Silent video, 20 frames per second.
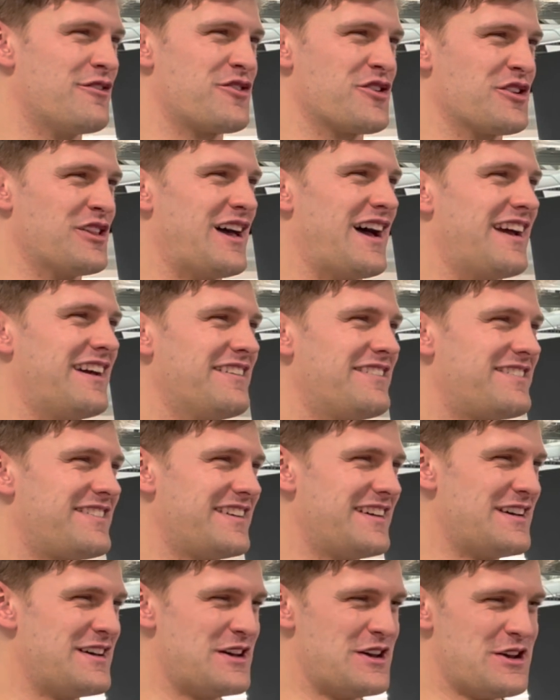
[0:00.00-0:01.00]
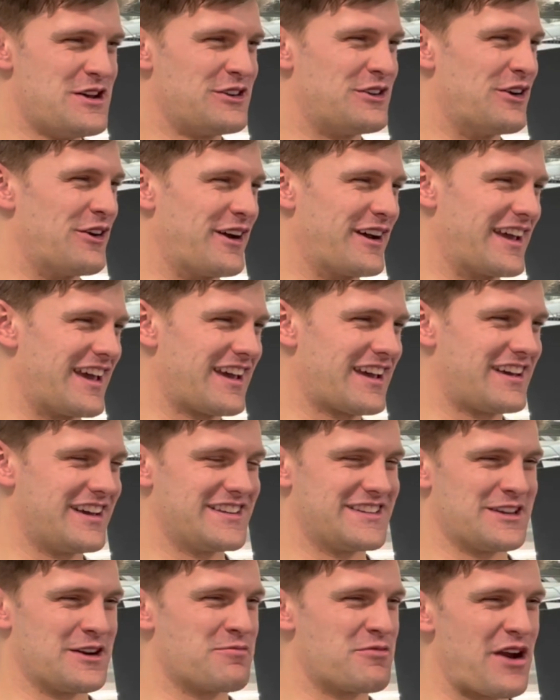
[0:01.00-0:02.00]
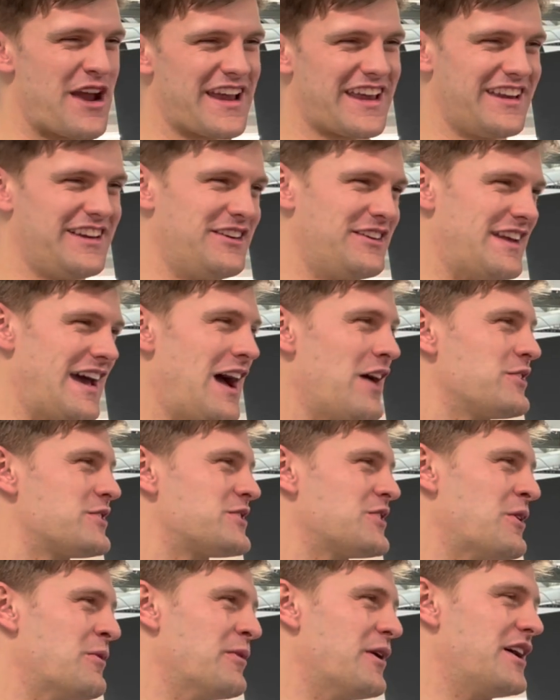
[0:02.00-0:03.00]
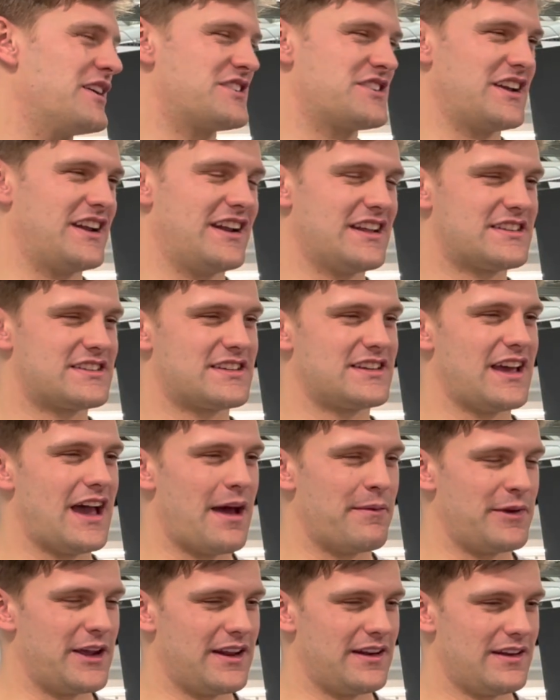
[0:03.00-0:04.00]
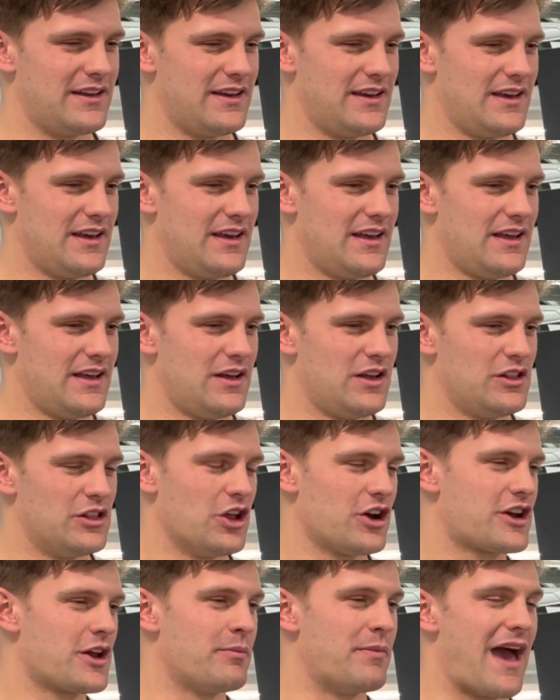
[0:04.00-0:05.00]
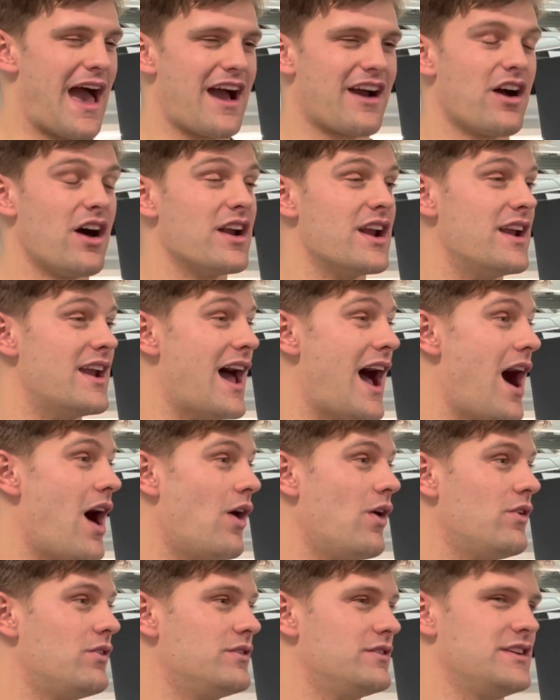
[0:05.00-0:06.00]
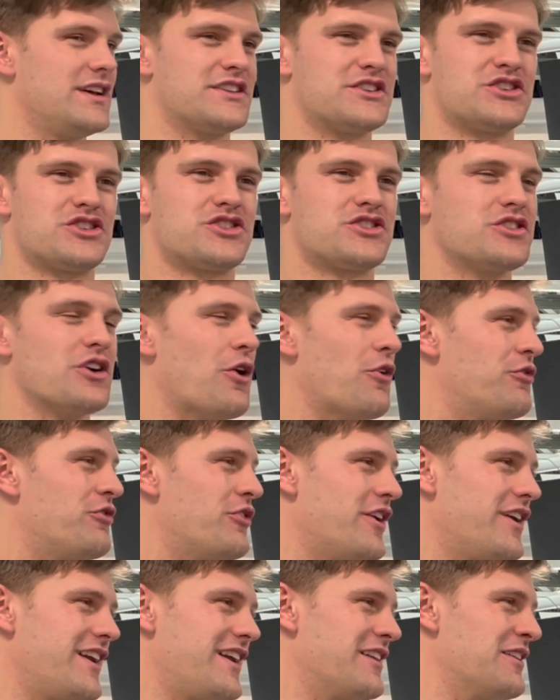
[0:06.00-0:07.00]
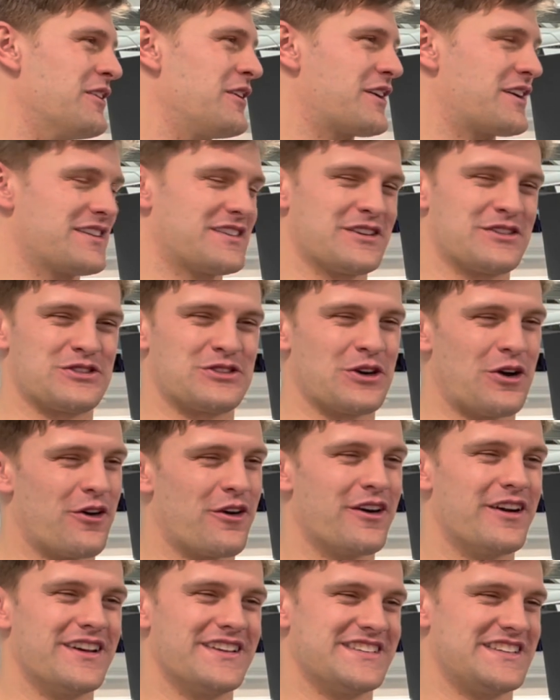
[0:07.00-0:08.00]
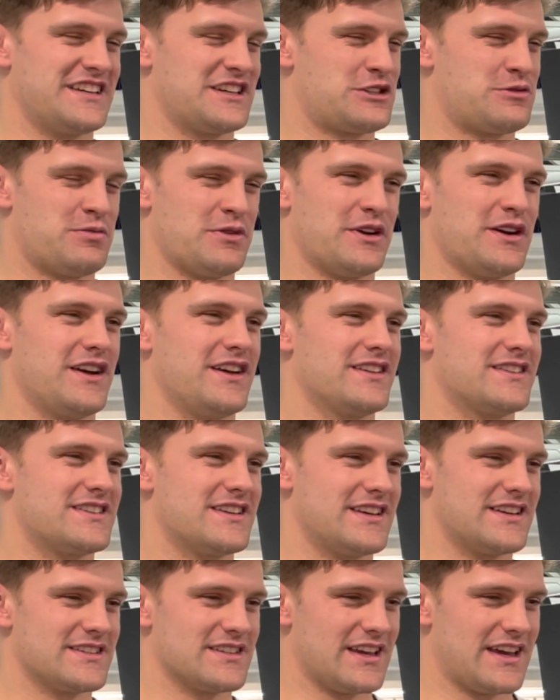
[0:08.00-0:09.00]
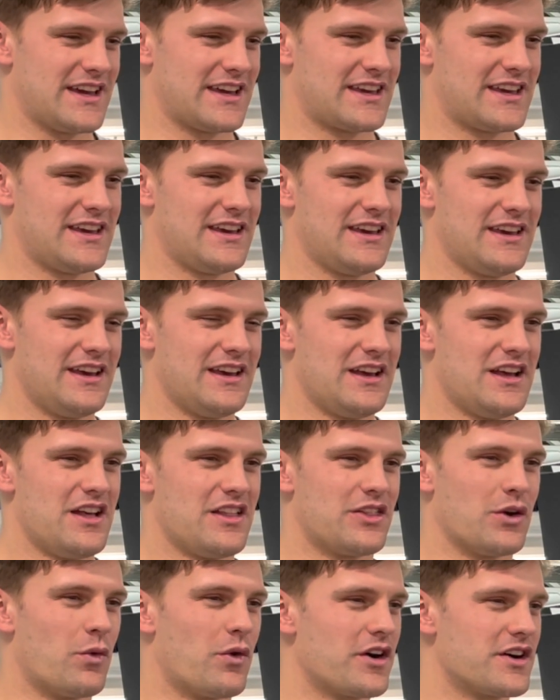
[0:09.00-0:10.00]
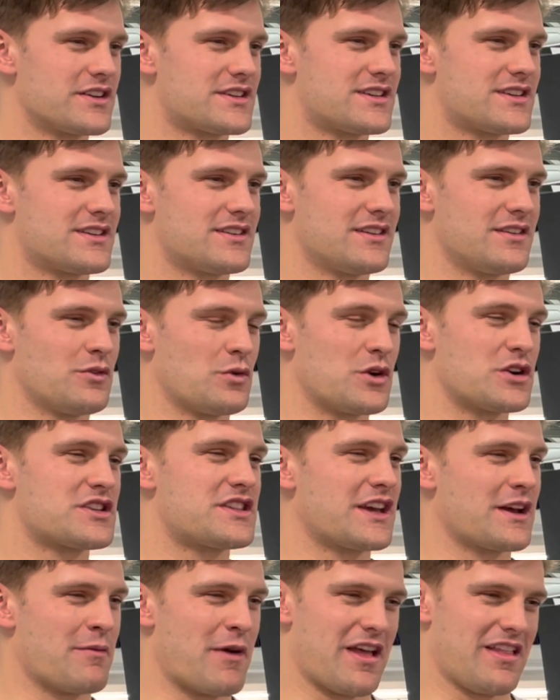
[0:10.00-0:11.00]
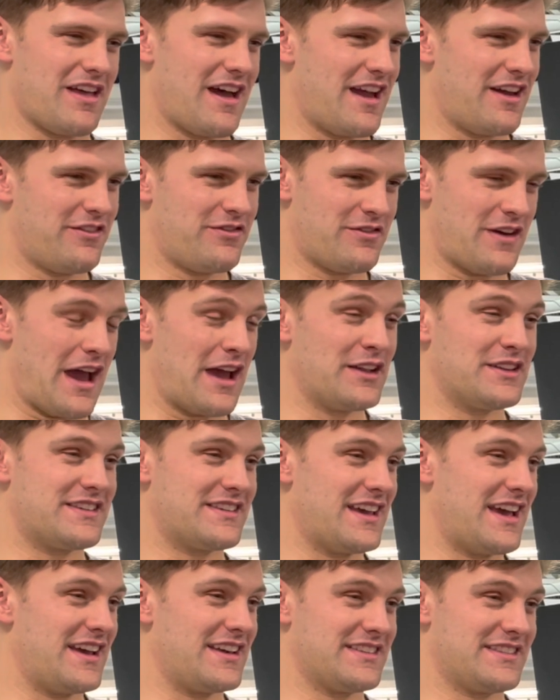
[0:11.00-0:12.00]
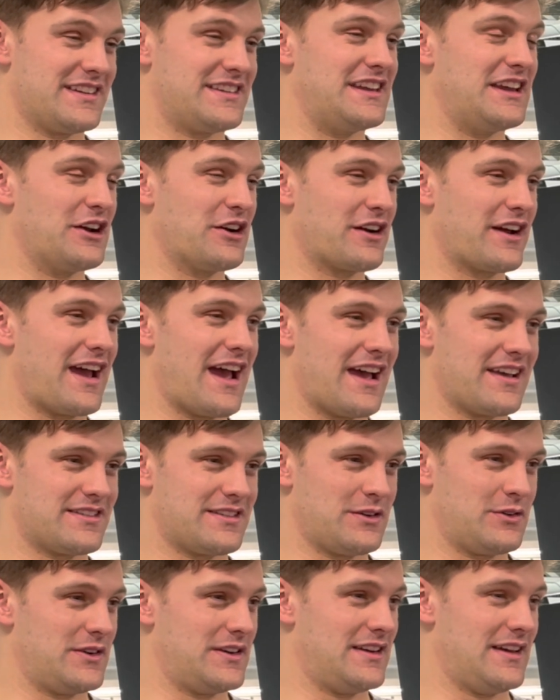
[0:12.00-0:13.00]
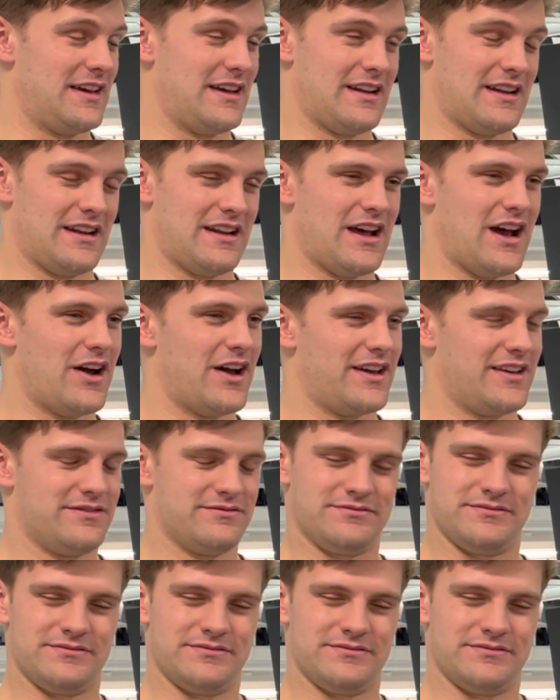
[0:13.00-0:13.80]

your life during it, because they're breaking you down so much. And it's, I mean, looking back on it now, it's so funny to look at the stories, the experiences. Like, the worst thing in my life, I'd say, is the tear gas that we did. And